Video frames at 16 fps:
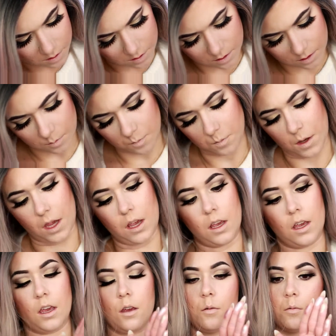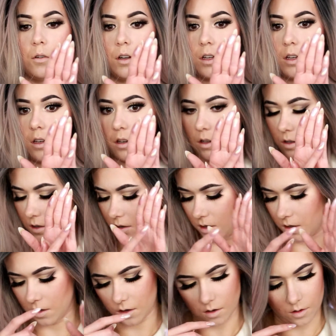this pinky one
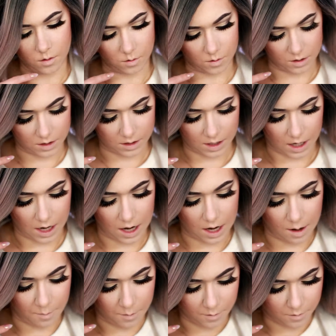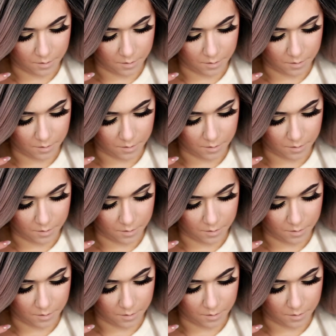on top.